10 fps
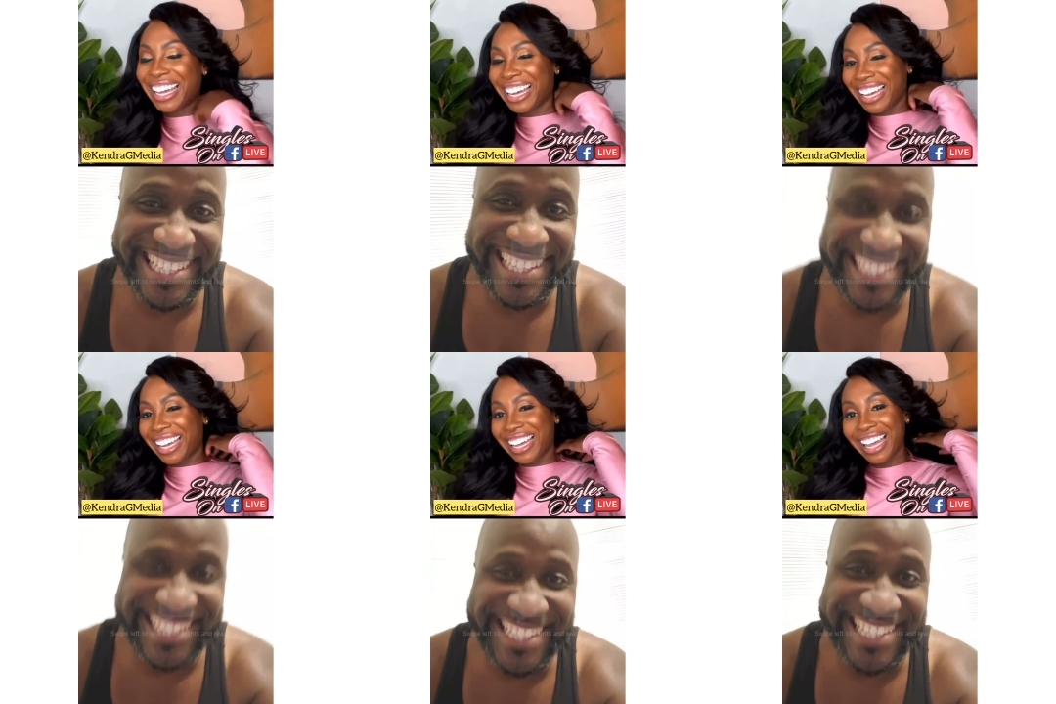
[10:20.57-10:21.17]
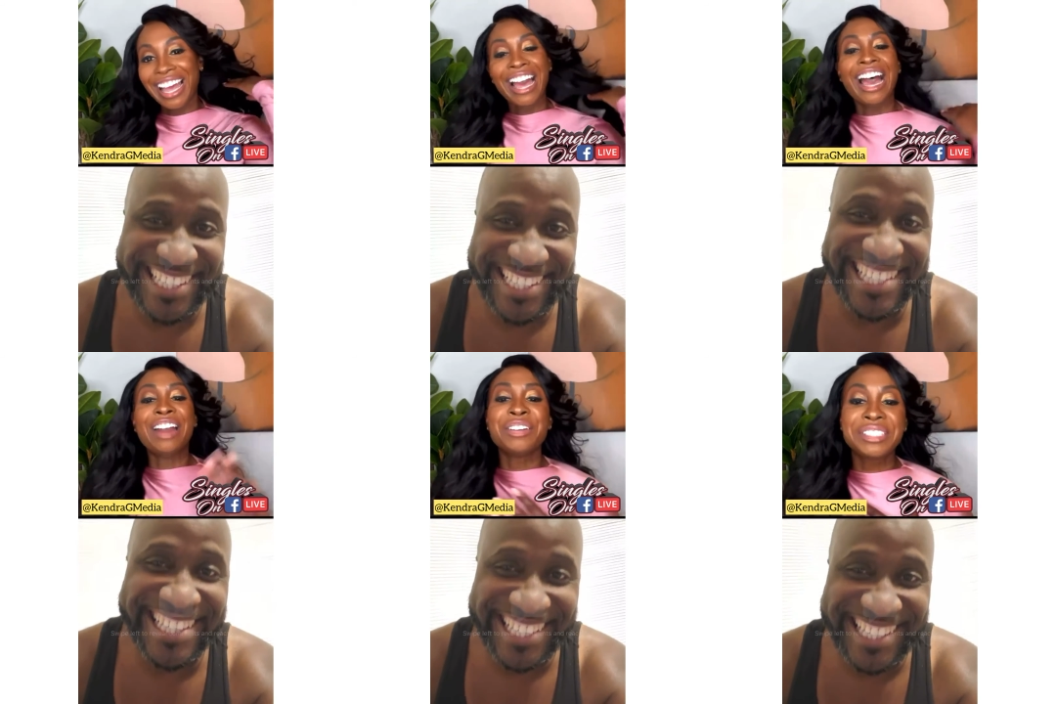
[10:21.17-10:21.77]

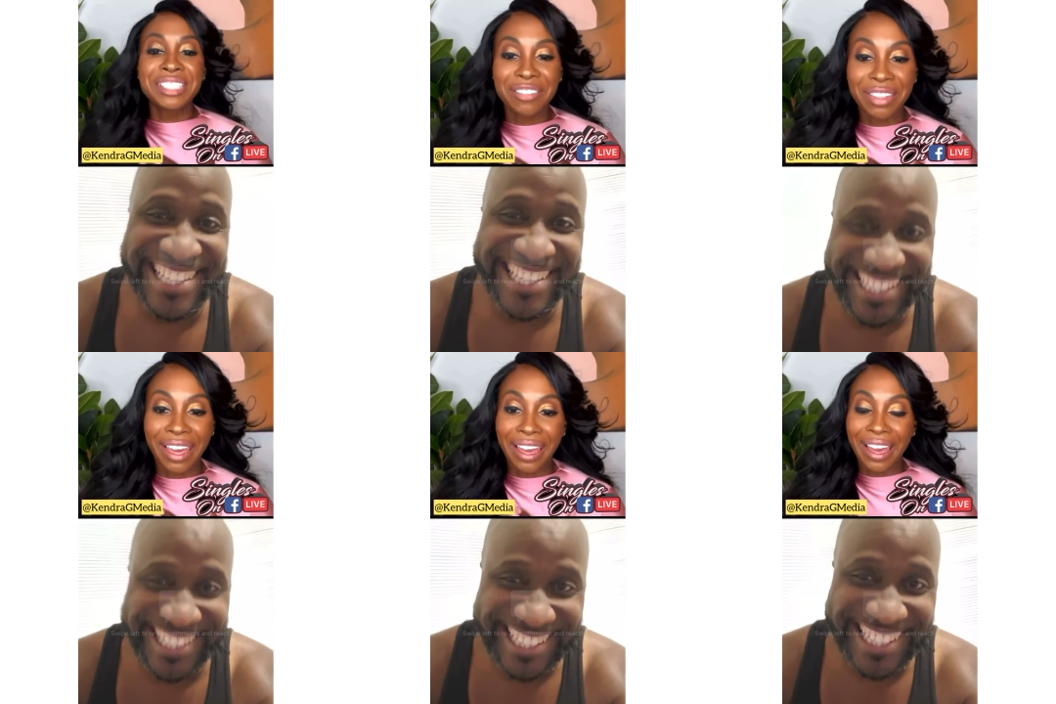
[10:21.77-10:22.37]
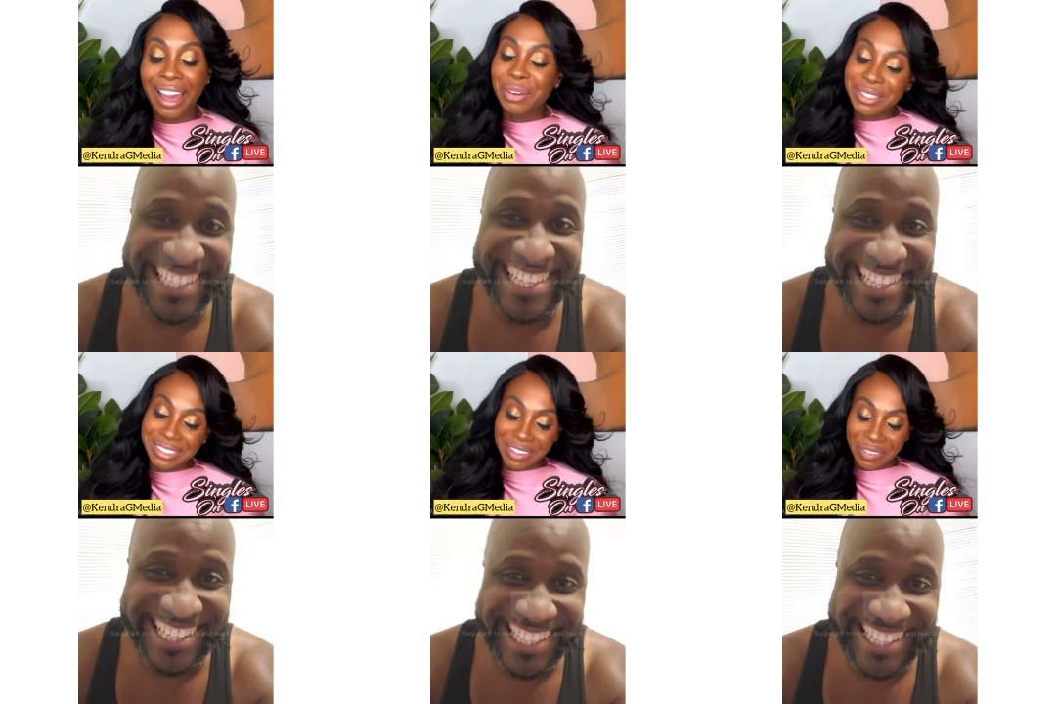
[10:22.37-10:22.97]
Speaker 1: I receive that. I
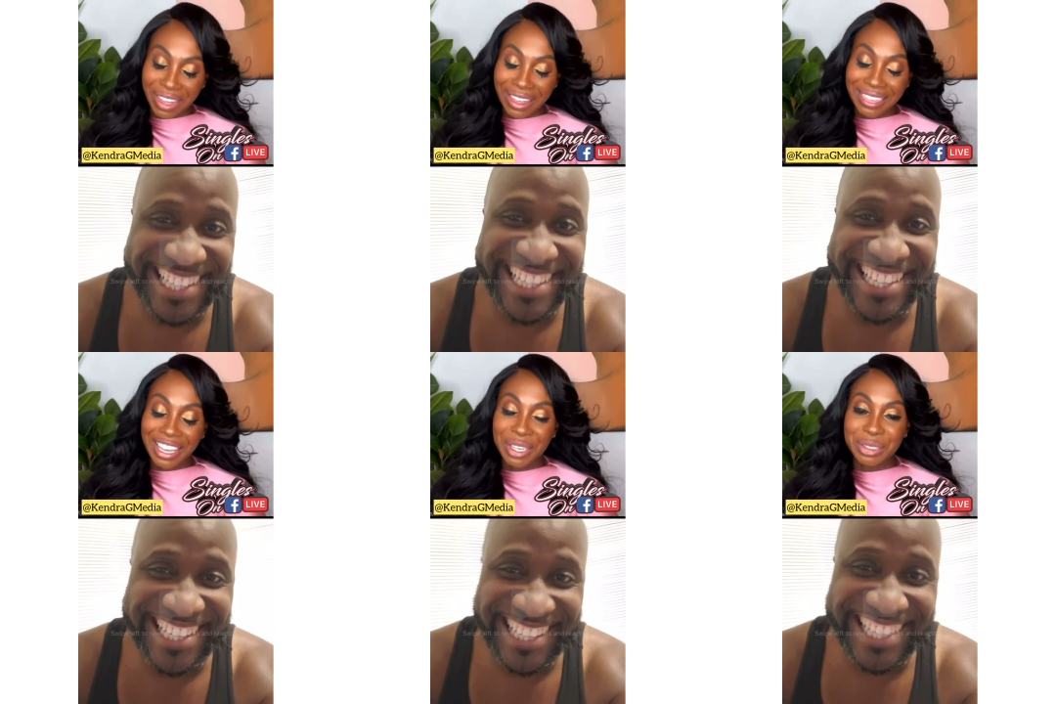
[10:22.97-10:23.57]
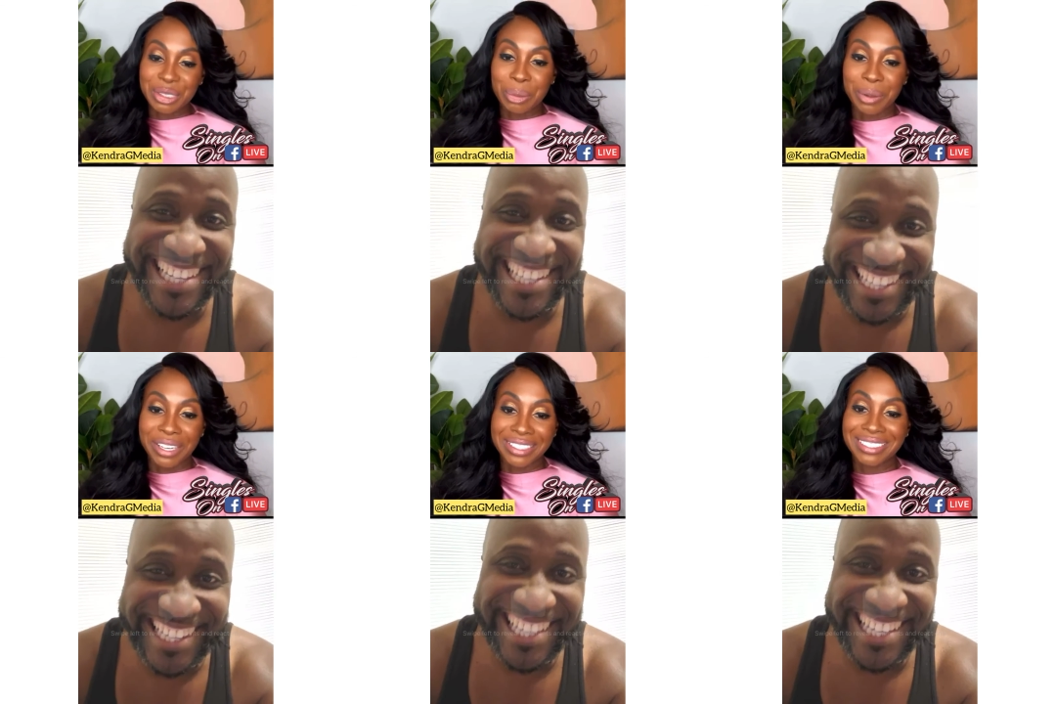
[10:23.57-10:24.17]
receive that. Thank you so
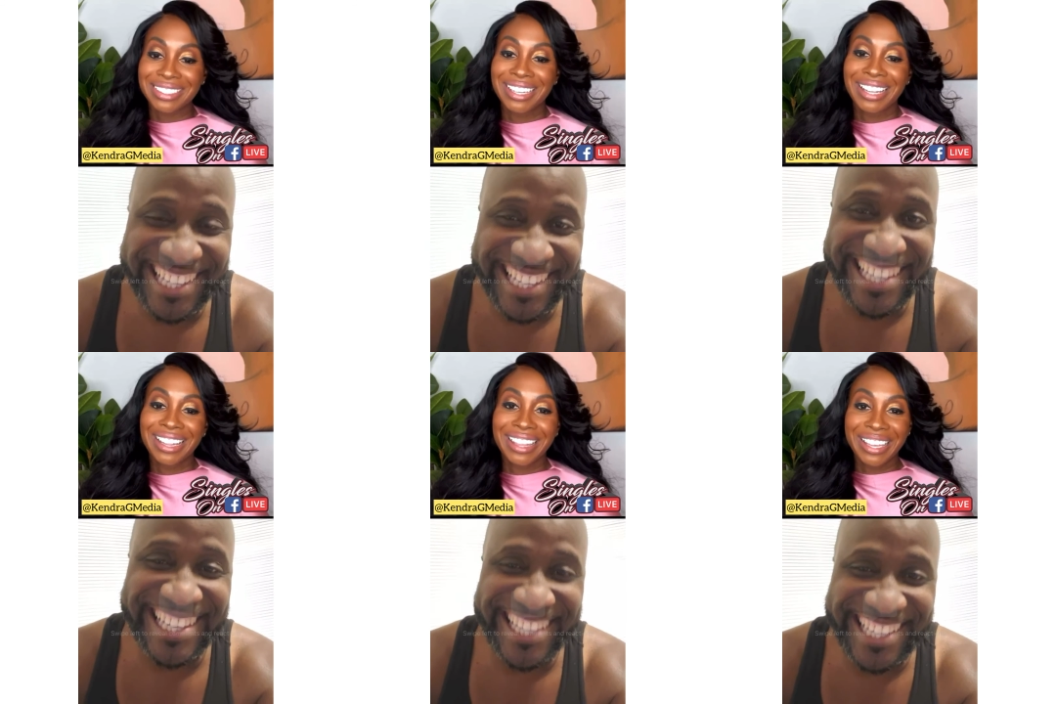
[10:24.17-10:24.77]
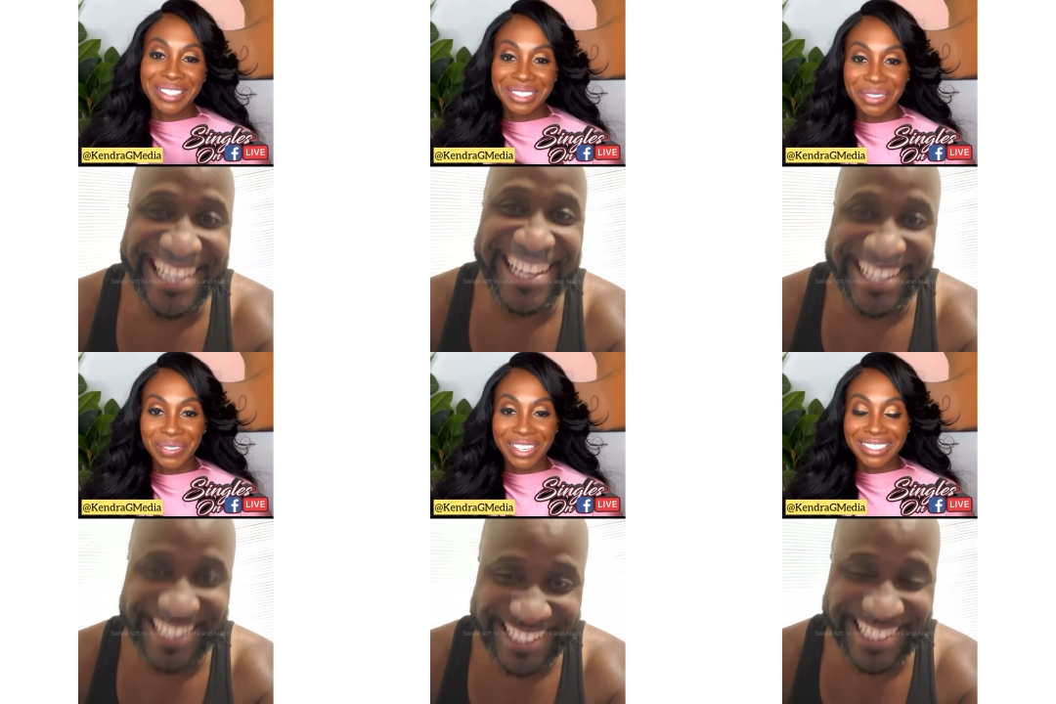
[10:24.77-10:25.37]
much. Thank you so
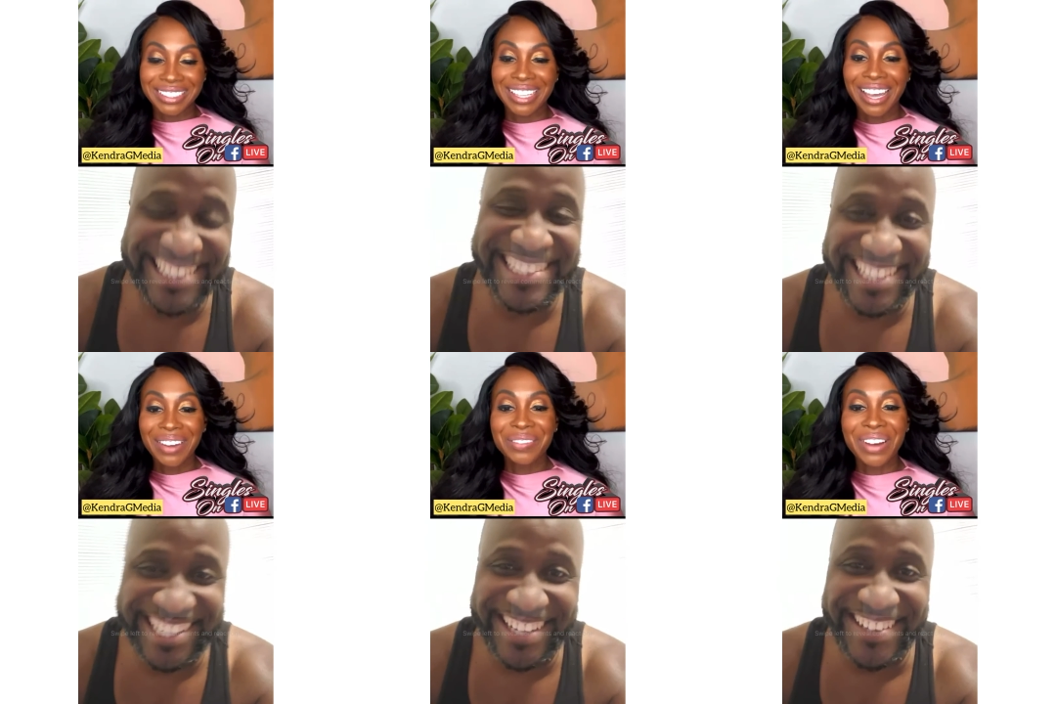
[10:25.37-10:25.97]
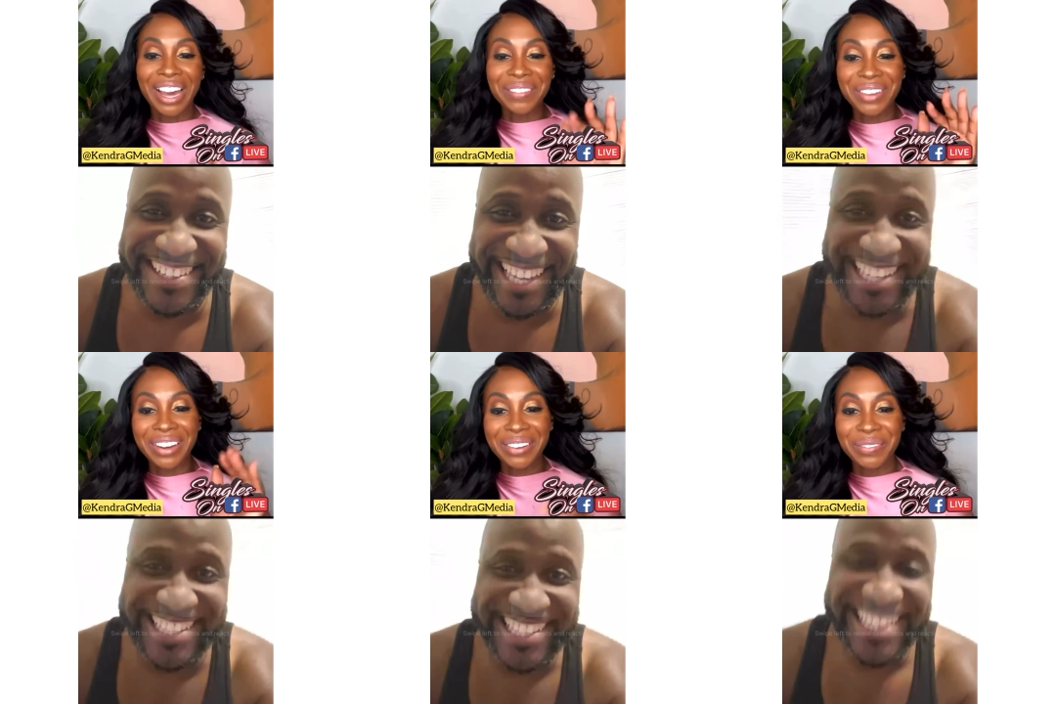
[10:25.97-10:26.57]
much. Okay. Bye,
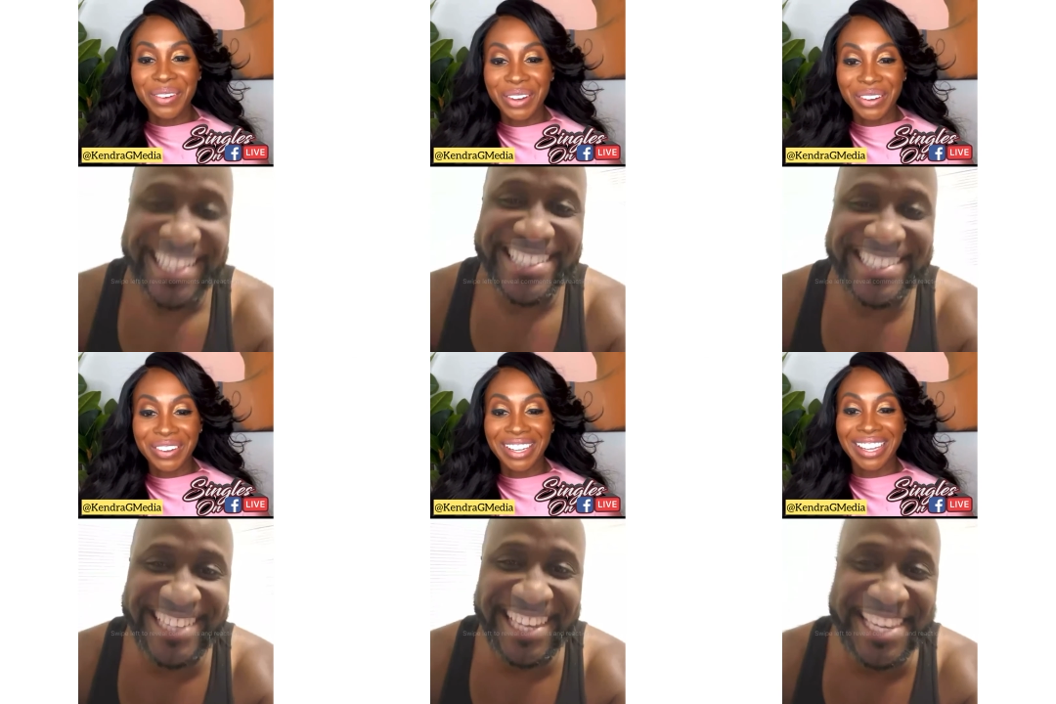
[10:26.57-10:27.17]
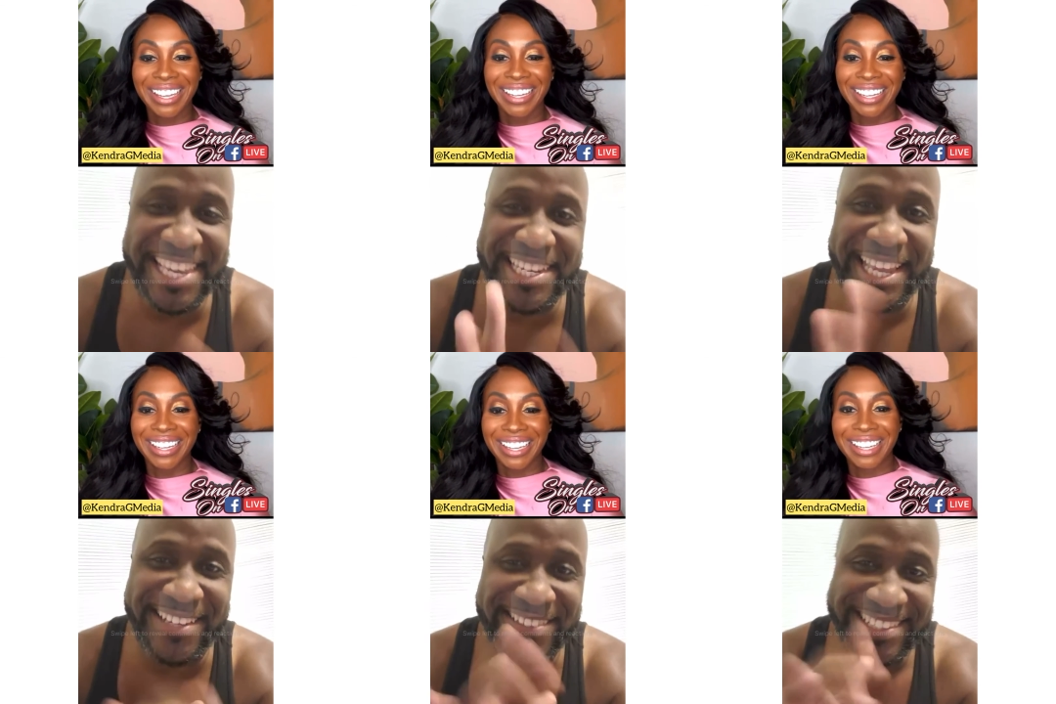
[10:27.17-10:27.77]
Mary Boo. Take care. Now.